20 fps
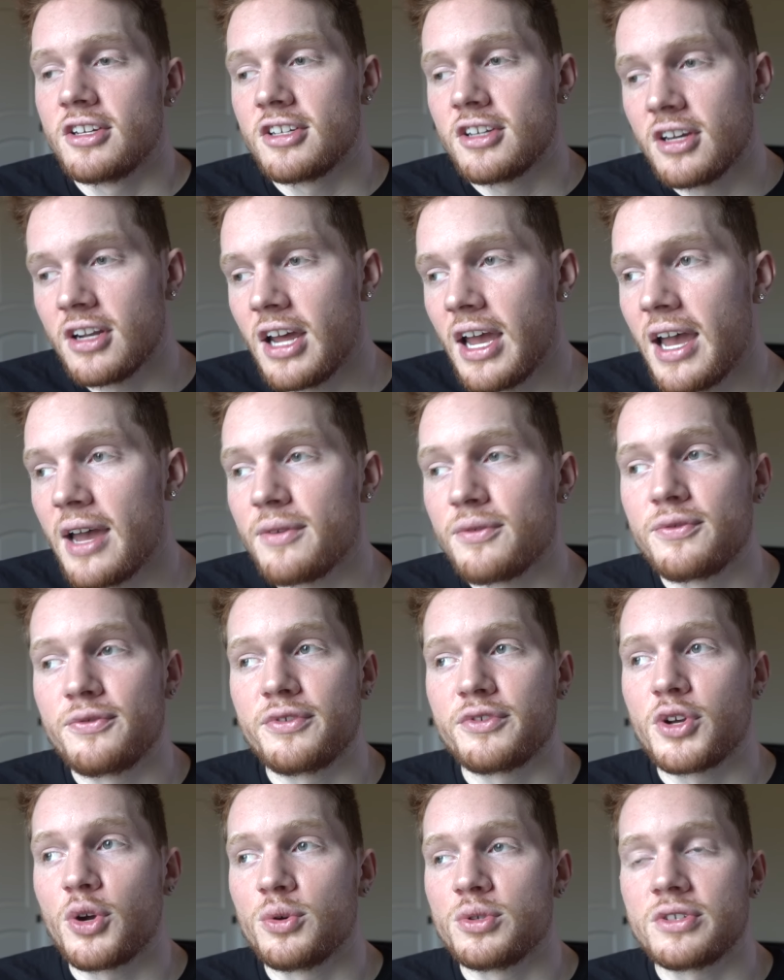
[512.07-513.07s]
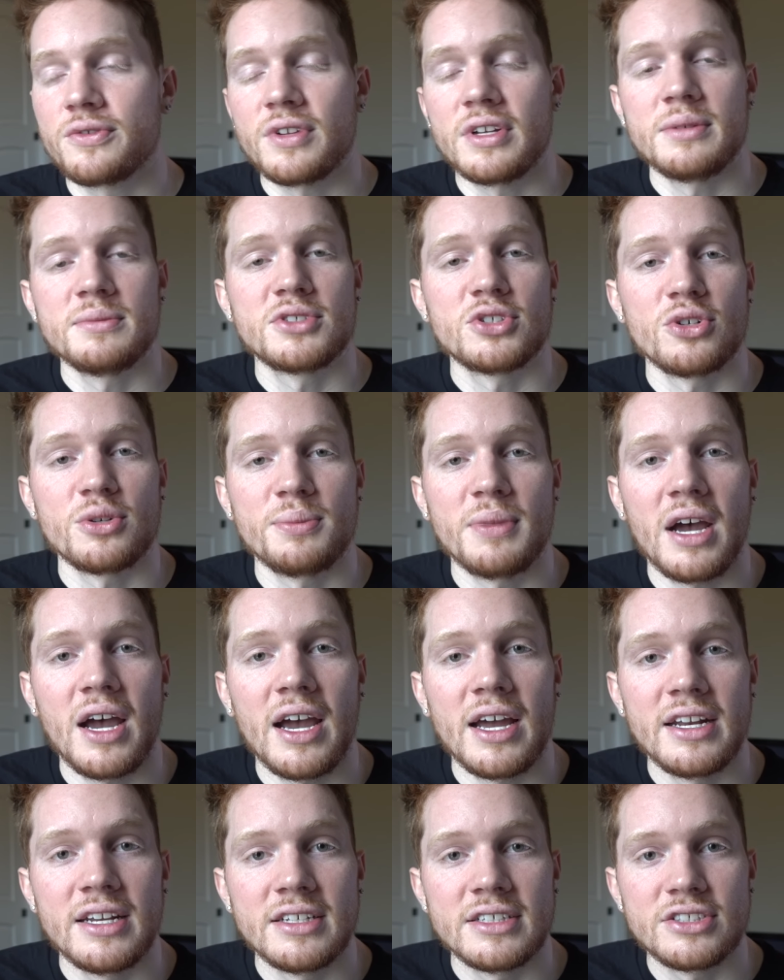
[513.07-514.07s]
Gonna have Coach Flamesword
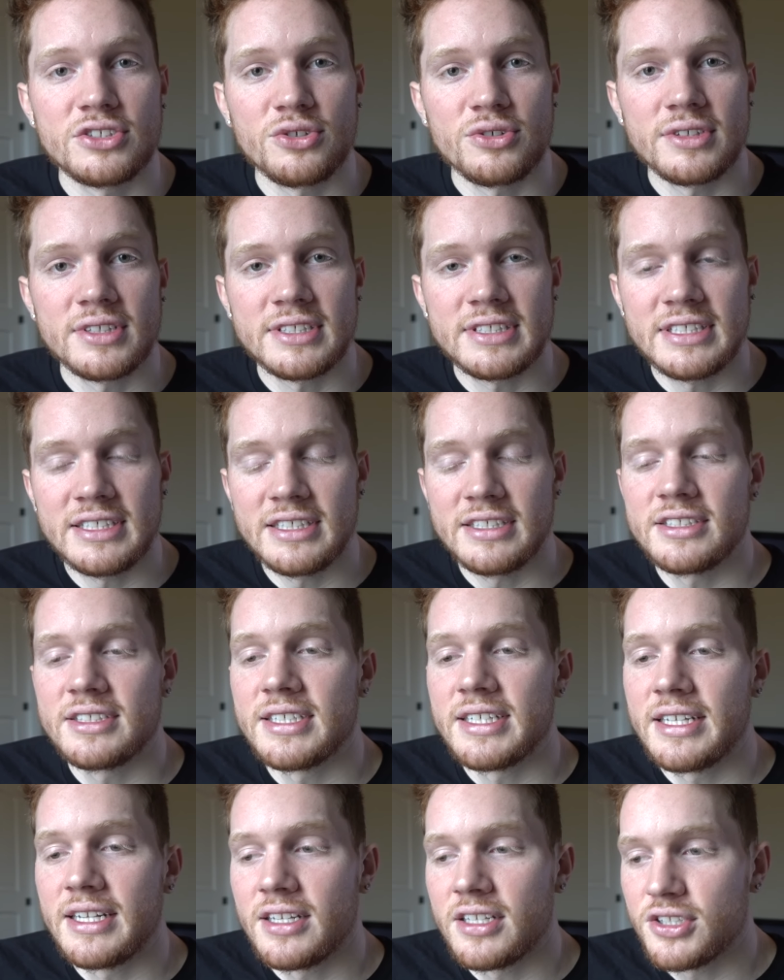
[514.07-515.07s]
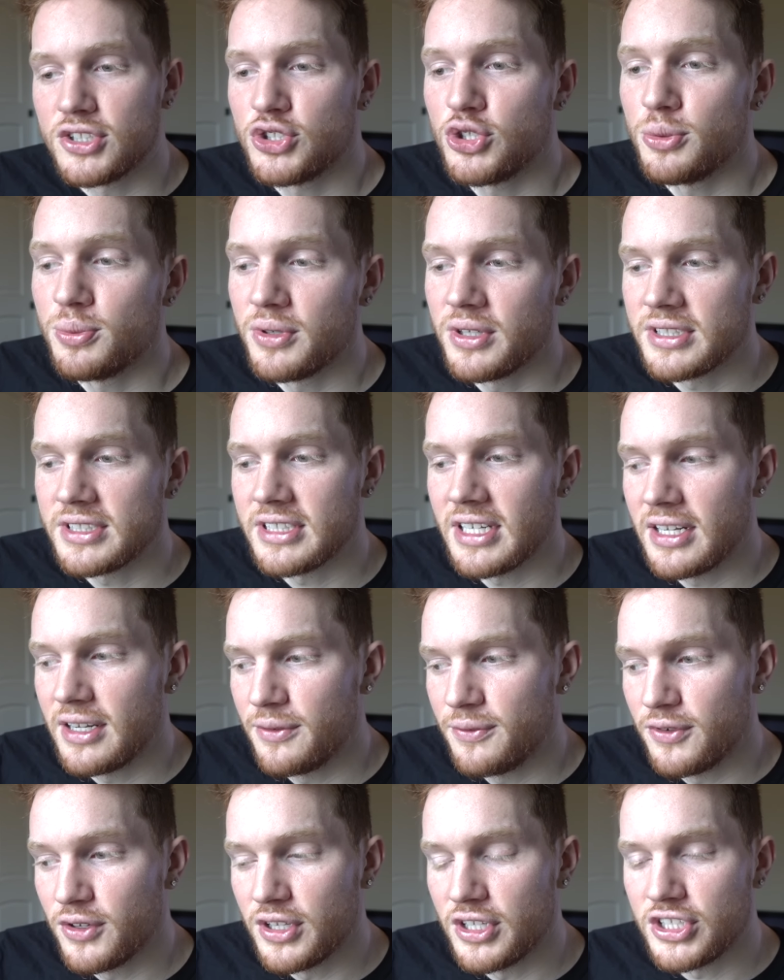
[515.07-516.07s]
behind us during the season. Super
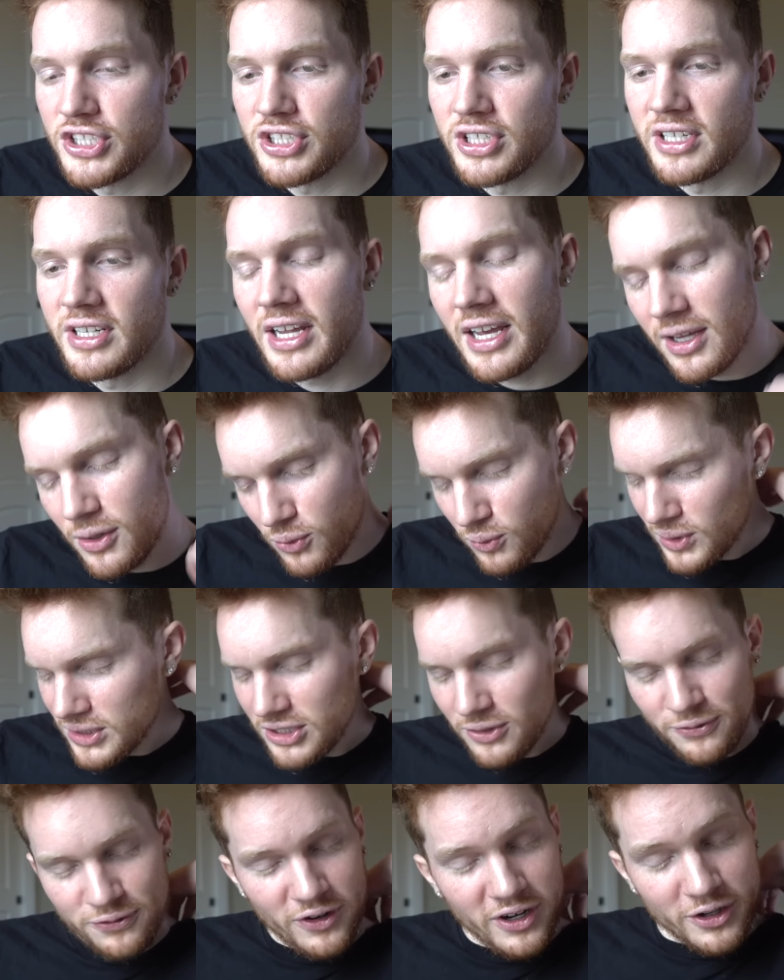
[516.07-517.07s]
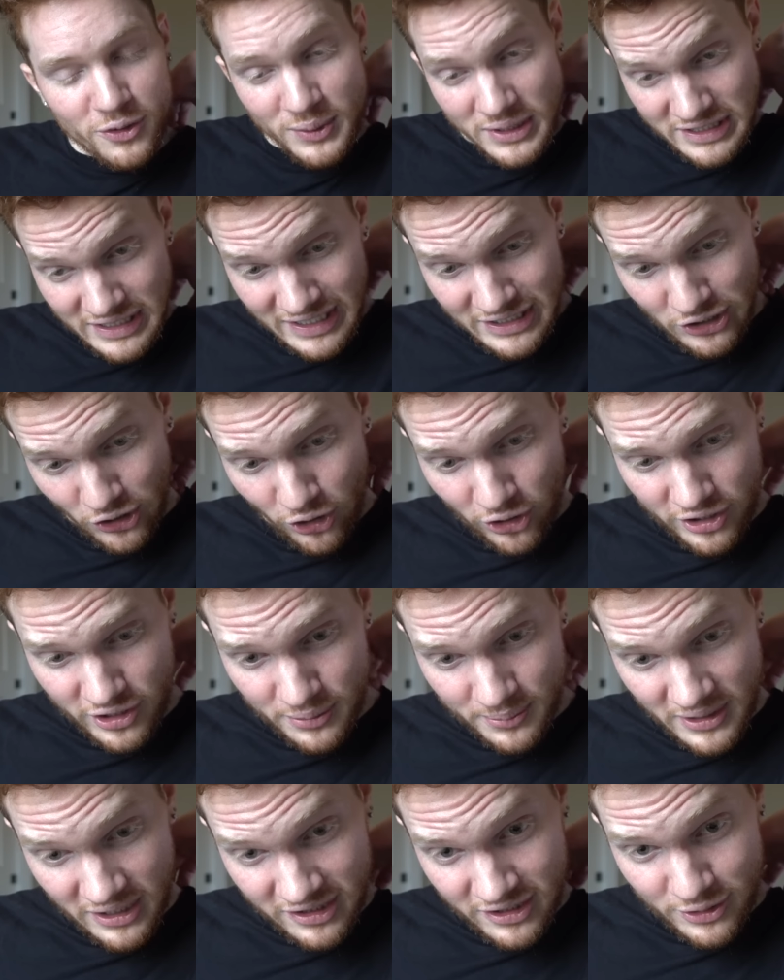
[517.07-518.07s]
excited for this shit. And what the fuck was I talking
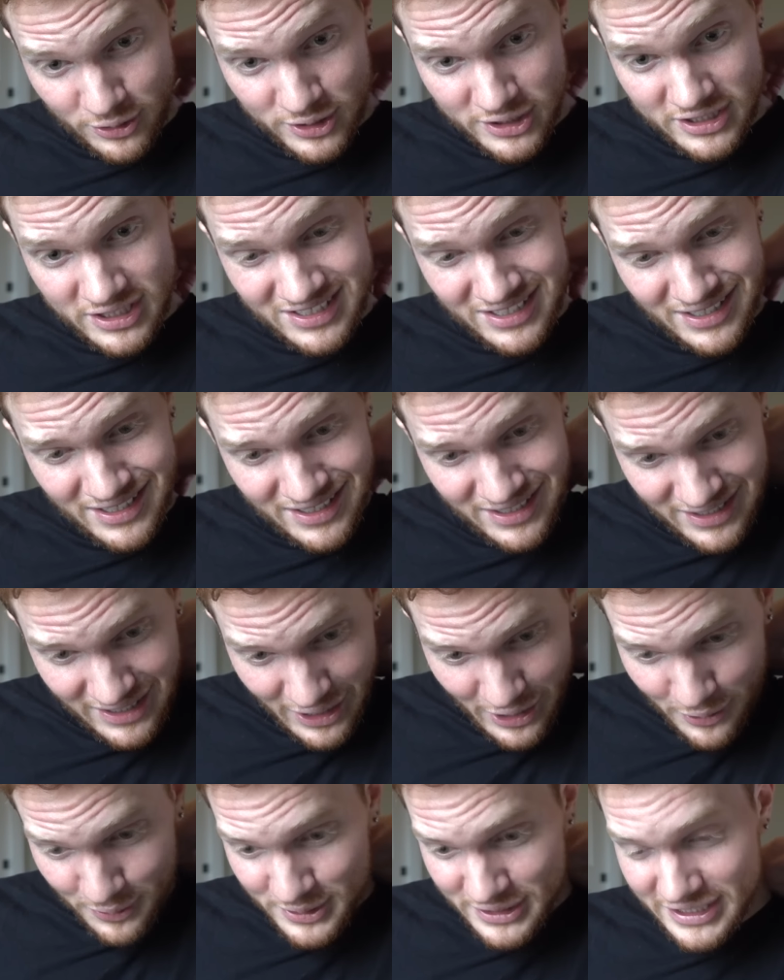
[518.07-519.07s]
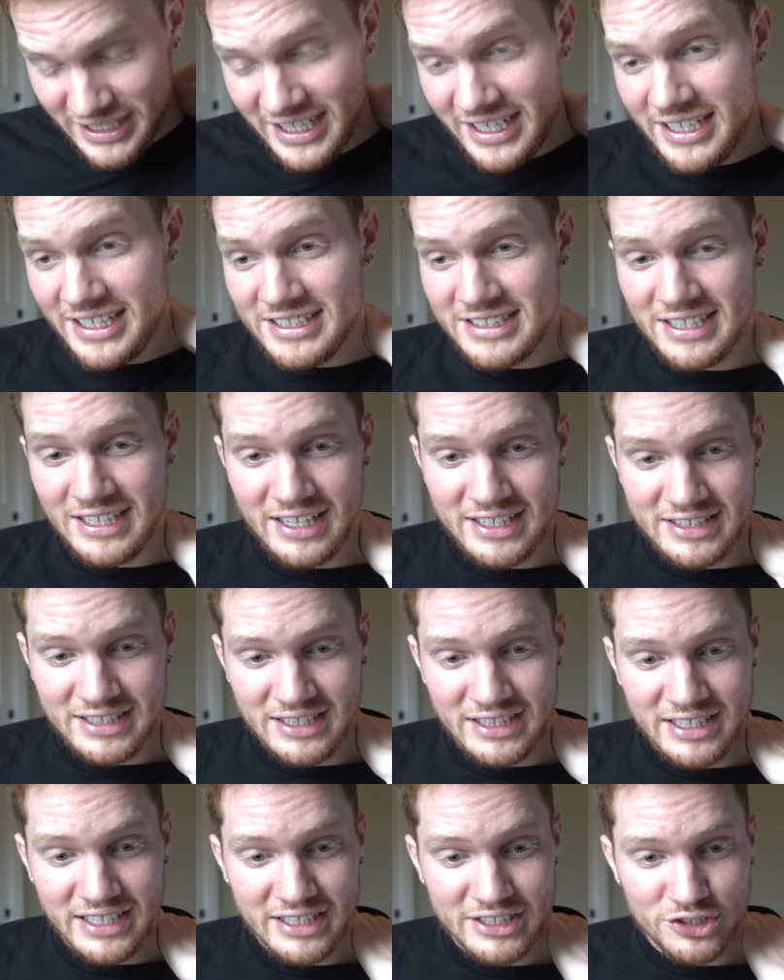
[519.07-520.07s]
about? I was getting into like the
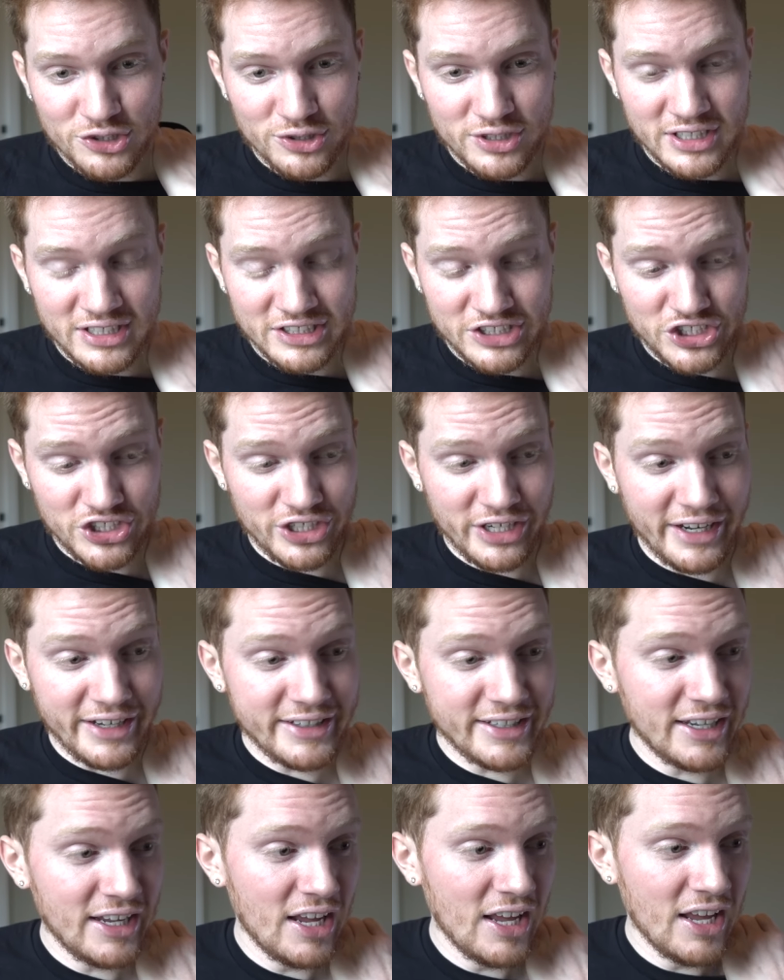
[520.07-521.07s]
leagues and shit.